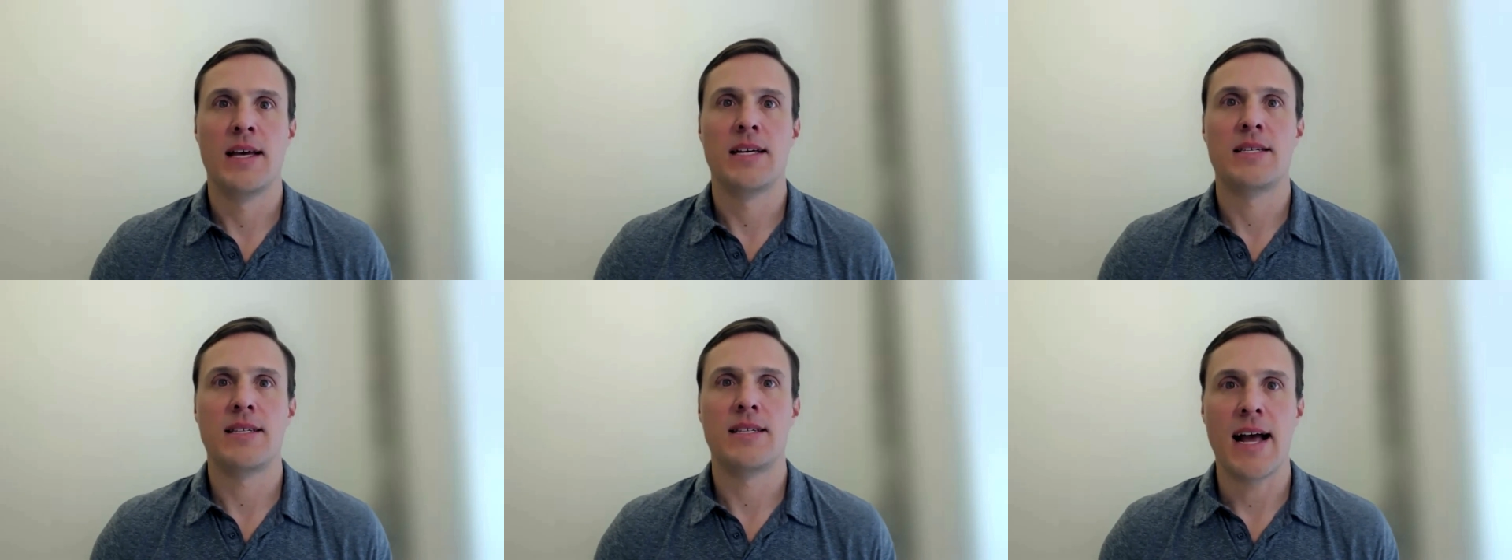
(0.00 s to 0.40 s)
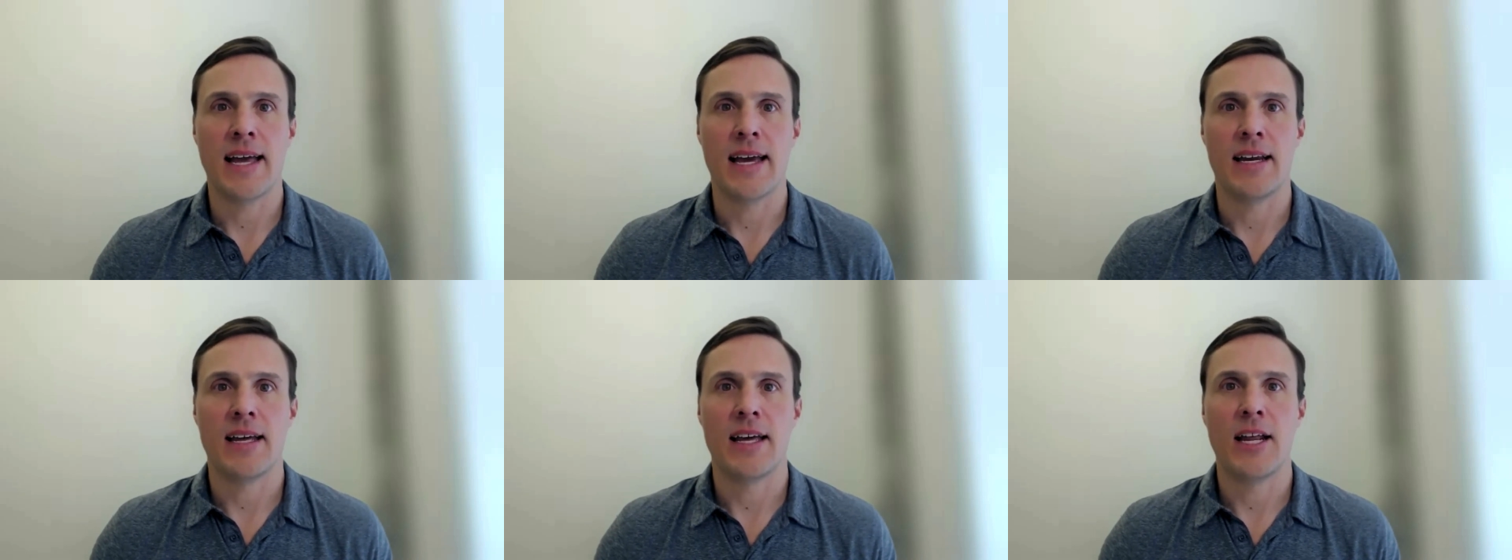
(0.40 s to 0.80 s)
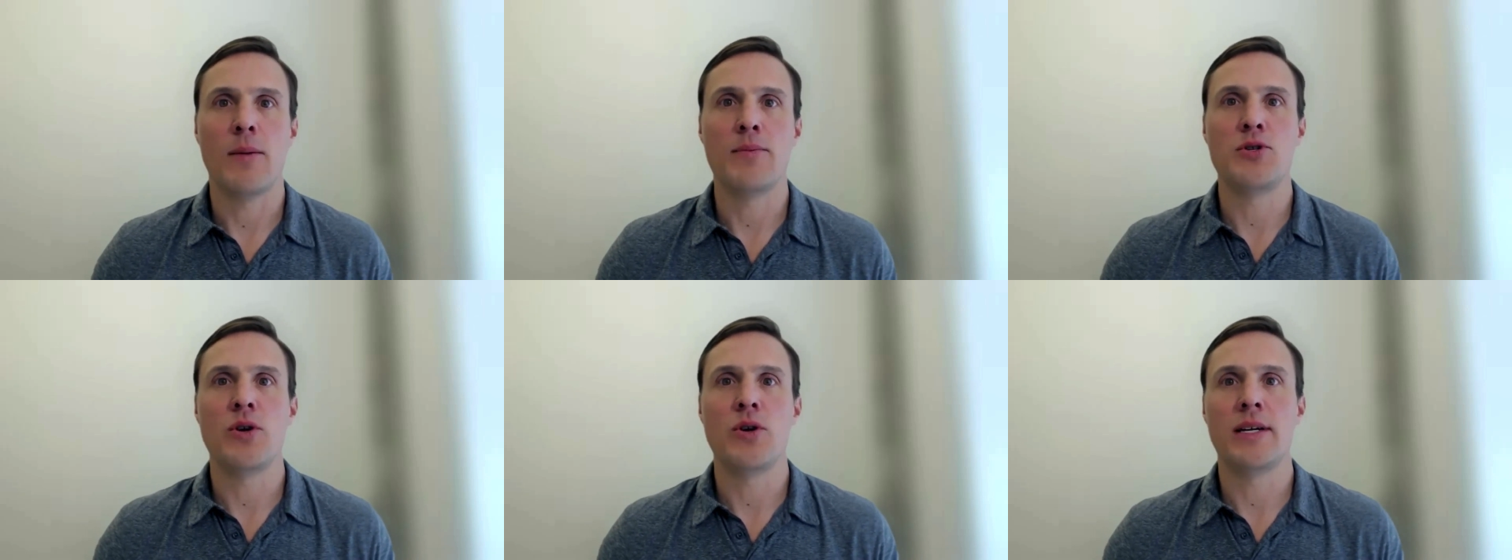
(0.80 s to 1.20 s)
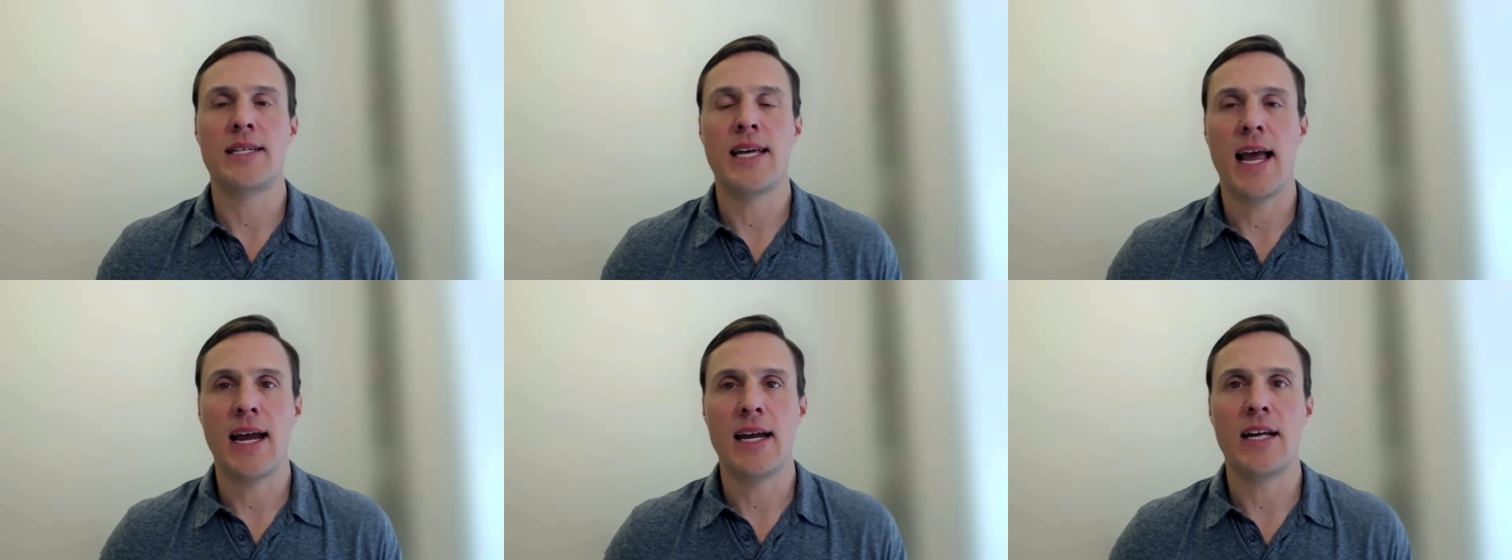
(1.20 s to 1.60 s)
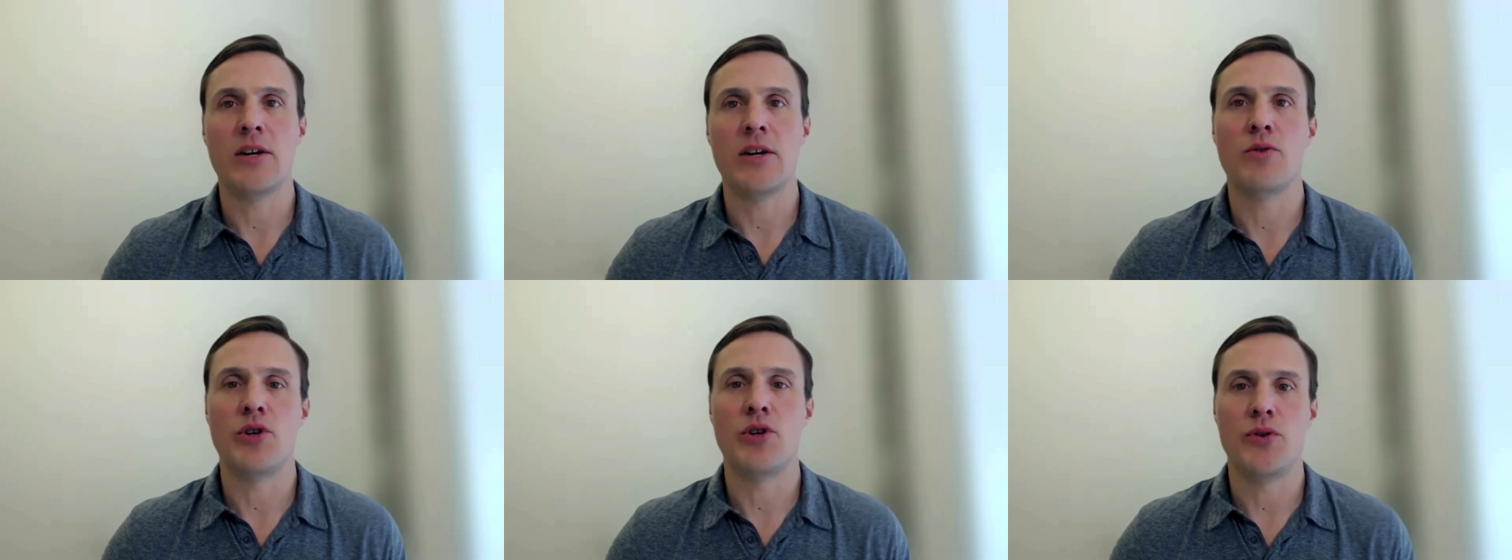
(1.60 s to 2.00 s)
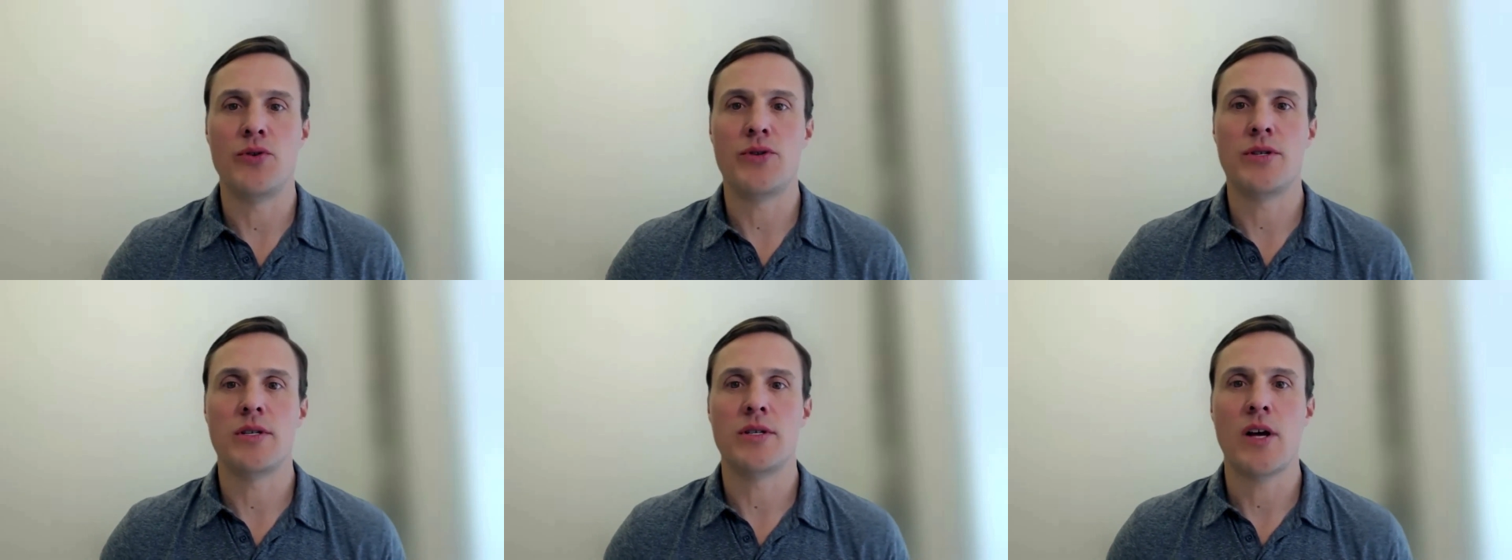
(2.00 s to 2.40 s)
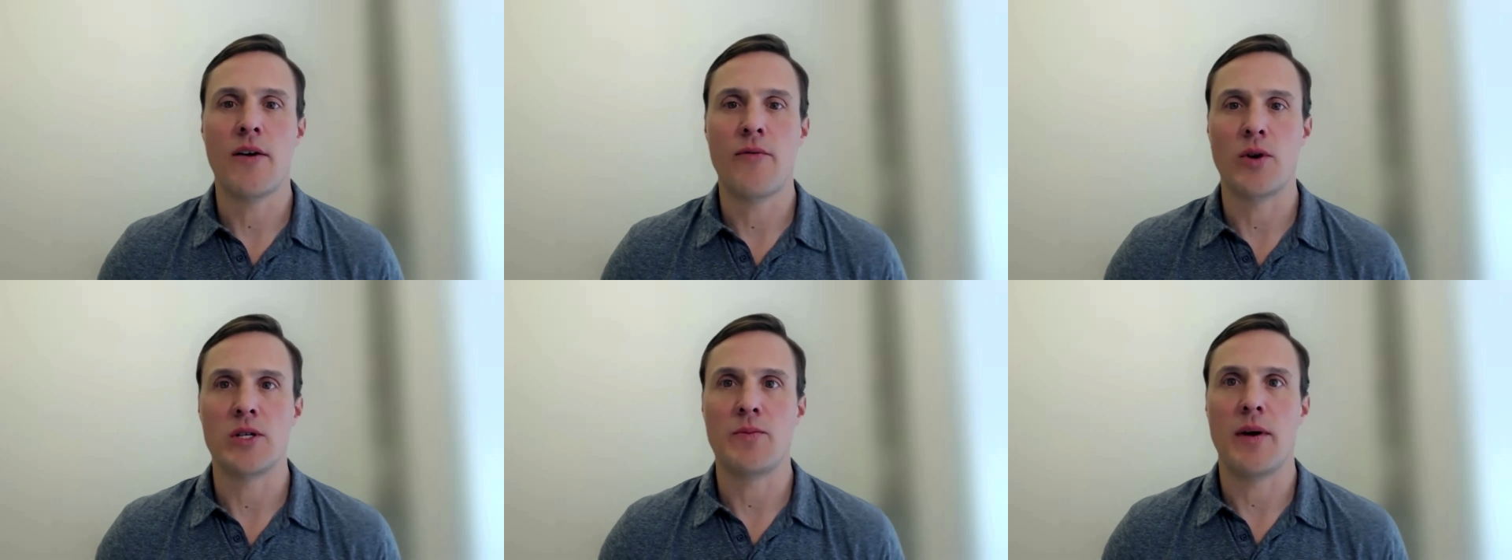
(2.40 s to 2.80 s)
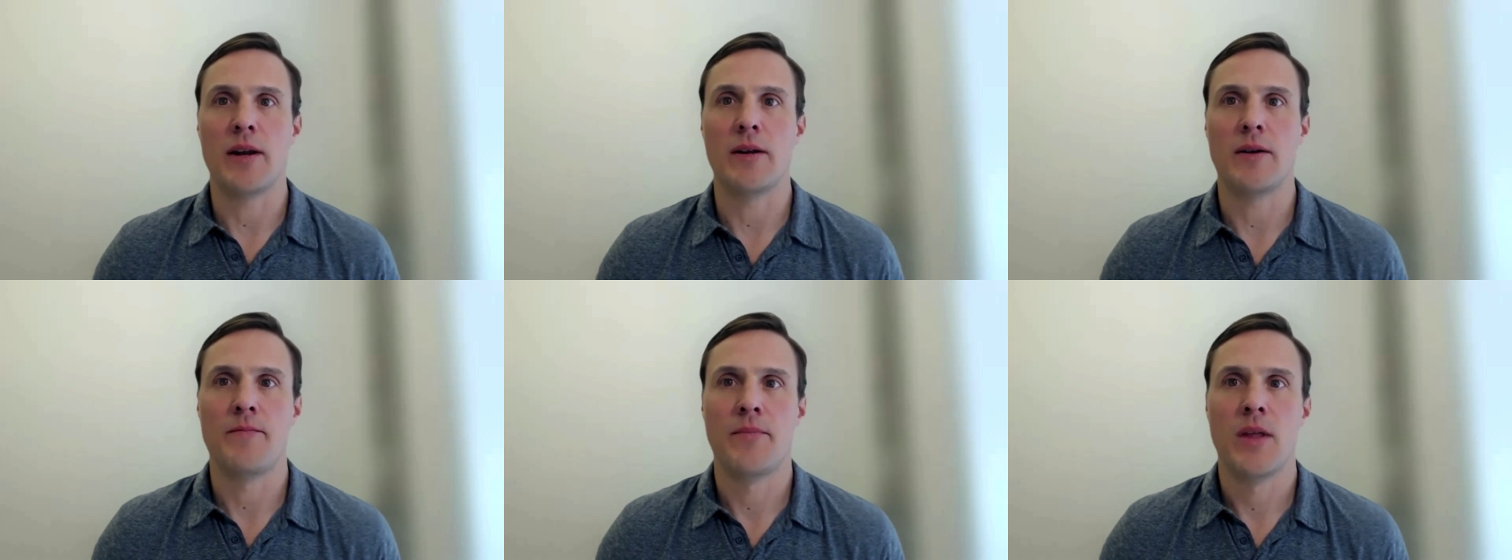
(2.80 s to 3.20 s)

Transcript: Second, it helps you contain and reduce software spend.